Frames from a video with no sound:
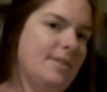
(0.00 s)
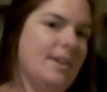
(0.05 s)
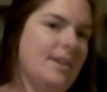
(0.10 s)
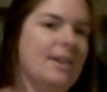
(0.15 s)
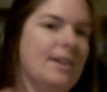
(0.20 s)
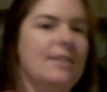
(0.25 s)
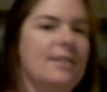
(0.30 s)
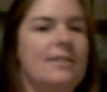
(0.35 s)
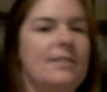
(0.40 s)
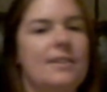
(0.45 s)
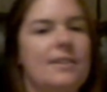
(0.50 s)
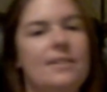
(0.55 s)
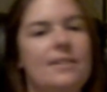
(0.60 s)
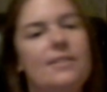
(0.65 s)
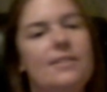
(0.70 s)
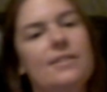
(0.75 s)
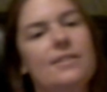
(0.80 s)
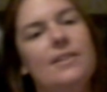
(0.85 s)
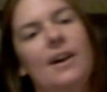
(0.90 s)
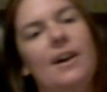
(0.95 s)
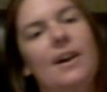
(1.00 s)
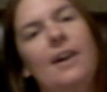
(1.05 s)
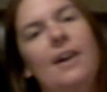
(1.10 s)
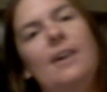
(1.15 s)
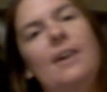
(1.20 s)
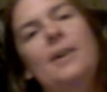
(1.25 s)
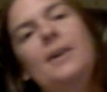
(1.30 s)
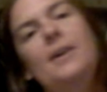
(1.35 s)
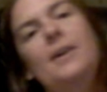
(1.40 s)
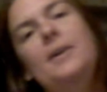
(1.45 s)
I don't
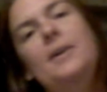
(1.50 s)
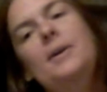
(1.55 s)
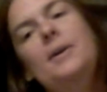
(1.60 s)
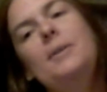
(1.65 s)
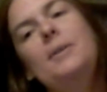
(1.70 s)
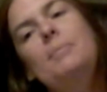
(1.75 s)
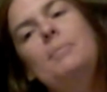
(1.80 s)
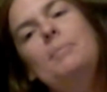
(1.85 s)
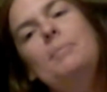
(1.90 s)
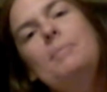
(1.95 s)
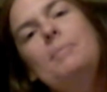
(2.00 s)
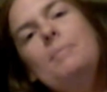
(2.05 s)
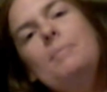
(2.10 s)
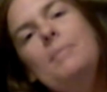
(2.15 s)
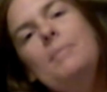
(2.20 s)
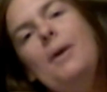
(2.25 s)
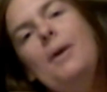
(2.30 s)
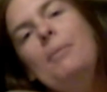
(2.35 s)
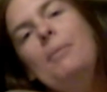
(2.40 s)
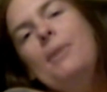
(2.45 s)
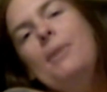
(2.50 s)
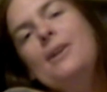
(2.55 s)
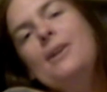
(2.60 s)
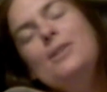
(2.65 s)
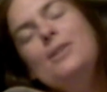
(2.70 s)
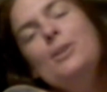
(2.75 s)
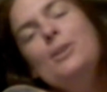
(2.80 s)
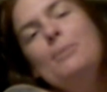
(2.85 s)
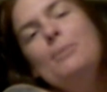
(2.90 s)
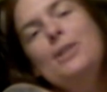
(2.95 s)
know. I'm not
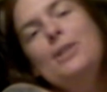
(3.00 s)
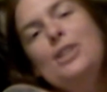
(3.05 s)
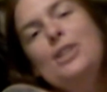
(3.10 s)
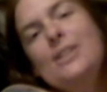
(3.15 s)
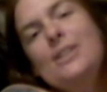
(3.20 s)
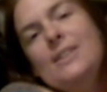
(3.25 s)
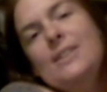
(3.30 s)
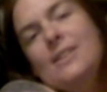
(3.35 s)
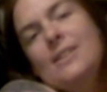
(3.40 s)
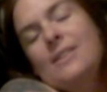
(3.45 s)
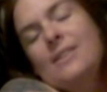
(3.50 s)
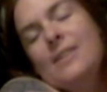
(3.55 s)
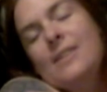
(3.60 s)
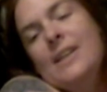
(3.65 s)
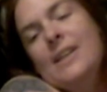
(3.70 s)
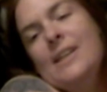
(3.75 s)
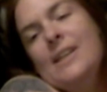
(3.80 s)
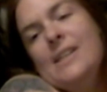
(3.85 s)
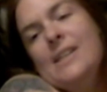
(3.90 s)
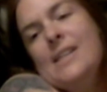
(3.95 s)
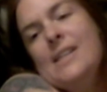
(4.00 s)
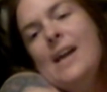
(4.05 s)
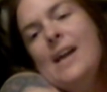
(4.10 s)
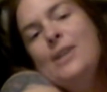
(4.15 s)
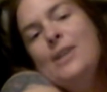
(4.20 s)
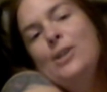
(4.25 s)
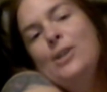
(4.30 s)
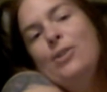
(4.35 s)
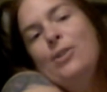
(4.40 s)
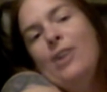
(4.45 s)
so much into getting a
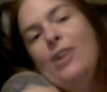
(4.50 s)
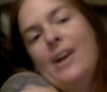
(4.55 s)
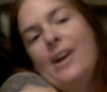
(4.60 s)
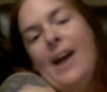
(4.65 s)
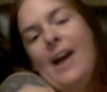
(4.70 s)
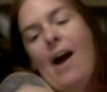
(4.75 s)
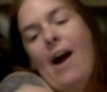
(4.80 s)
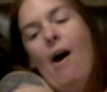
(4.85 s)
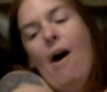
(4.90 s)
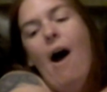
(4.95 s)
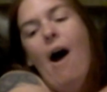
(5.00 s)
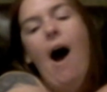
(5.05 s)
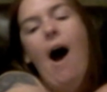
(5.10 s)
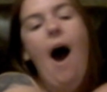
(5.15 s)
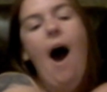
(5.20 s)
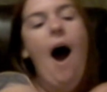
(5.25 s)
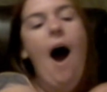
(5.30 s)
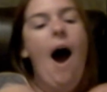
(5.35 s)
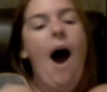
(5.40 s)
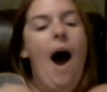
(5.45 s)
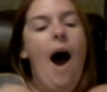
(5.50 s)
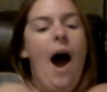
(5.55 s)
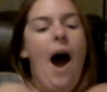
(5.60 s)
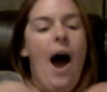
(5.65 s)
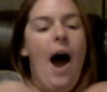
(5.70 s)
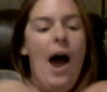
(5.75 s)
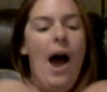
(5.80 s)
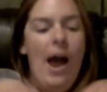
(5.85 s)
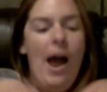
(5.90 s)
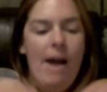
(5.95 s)
tattoo right now.
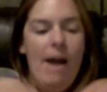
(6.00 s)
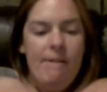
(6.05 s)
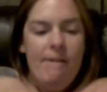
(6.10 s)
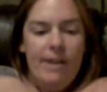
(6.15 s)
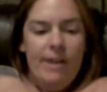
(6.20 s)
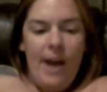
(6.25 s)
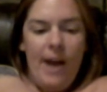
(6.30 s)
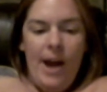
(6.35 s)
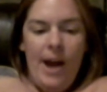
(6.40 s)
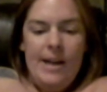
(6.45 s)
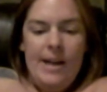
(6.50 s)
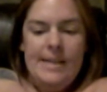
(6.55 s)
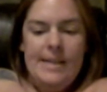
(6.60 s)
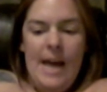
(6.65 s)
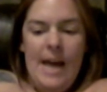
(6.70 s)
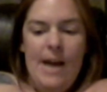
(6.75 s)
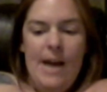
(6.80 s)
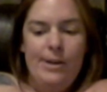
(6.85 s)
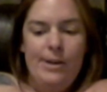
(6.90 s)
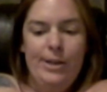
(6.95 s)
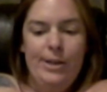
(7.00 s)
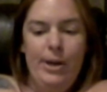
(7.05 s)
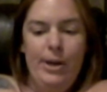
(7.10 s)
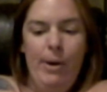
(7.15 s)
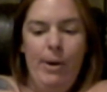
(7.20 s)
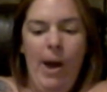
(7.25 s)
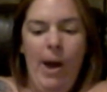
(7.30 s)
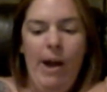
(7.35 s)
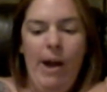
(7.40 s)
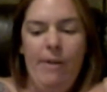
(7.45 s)
I haven't gotten a
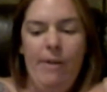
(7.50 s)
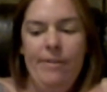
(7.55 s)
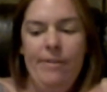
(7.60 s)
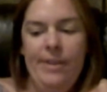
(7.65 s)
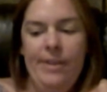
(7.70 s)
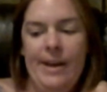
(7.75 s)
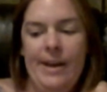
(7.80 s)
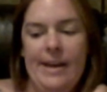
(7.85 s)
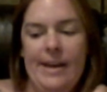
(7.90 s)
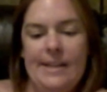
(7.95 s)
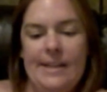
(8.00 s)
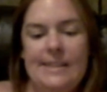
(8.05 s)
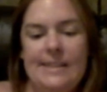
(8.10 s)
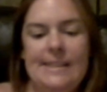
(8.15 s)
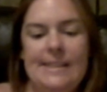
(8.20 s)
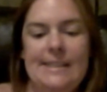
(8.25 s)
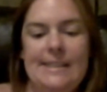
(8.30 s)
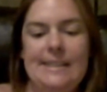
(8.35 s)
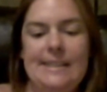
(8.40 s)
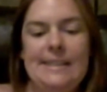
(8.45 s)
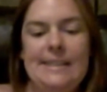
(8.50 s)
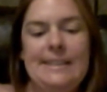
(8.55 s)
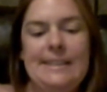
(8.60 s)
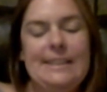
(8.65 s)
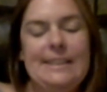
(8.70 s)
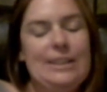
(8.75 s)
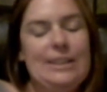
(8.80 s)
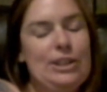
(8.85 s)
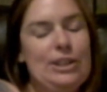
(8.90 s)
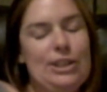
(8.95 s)
tattoo, I don't think, since
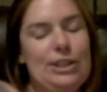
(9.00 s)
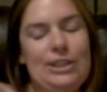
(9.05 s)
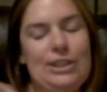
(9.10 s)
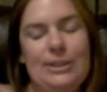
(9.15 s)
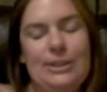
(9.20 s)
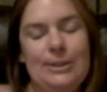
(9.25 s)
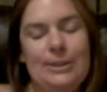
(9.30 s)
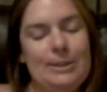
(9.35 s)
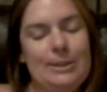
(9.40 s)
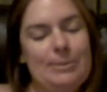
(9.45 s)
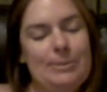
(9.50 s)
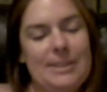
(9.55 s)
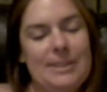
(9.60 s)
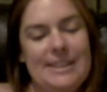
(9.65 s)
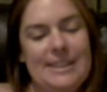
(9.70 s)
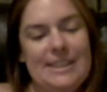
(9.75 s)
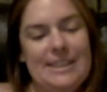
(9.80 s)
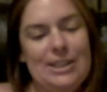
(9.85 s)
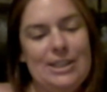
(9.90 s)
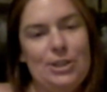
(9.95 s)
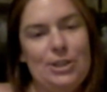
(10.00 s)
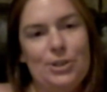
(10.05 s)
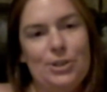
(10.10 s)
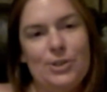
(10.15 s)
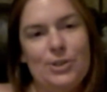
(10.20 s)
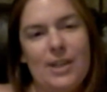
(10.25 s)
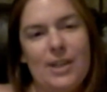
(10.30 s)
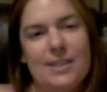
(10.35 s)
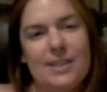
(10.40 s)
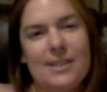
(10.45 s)

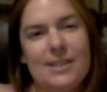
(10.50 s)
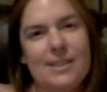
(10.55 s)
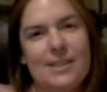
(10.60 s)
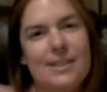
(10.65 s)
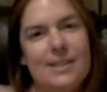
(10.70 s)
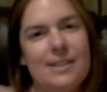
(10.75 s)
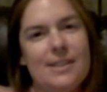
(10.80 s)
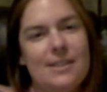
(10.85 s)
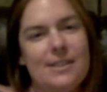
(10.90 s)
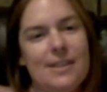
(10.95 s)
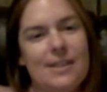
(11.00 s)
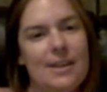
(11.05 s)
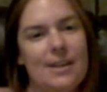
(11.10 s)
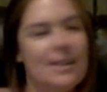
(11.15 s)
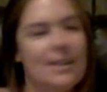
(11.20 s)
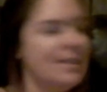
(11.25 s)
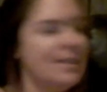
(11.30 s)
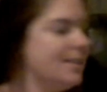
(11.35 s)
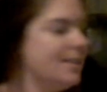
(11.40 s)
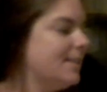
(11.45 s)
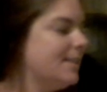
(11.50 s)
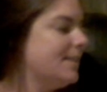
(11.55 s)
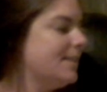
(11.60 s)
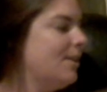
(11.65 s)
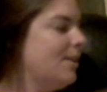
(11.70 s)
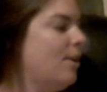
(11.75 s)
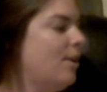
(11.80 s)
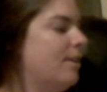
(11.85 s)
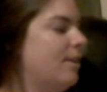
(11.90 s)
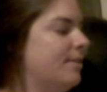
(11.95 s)
2006.
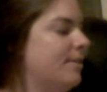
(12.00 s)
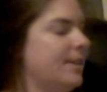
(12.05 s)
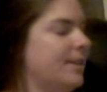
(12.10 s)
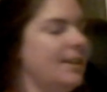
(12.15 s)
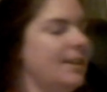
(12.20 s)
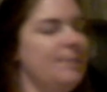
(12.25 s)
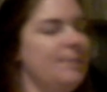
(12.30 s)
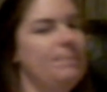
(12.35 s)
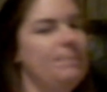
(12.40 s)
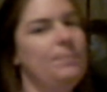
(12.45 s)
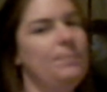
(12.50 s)
Coffee.